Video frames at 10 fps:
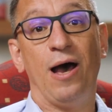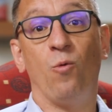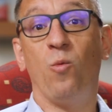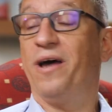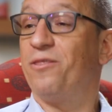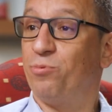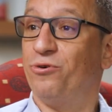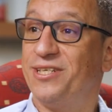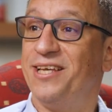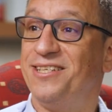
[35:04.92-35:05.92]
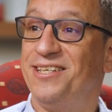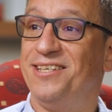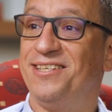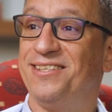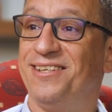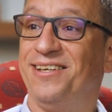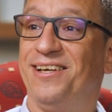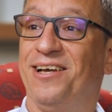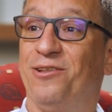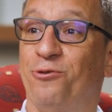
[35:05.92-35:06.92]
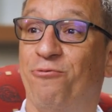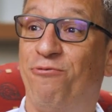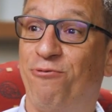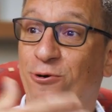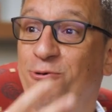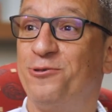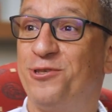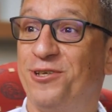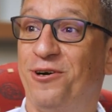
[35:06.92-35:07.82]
where the processes, the flows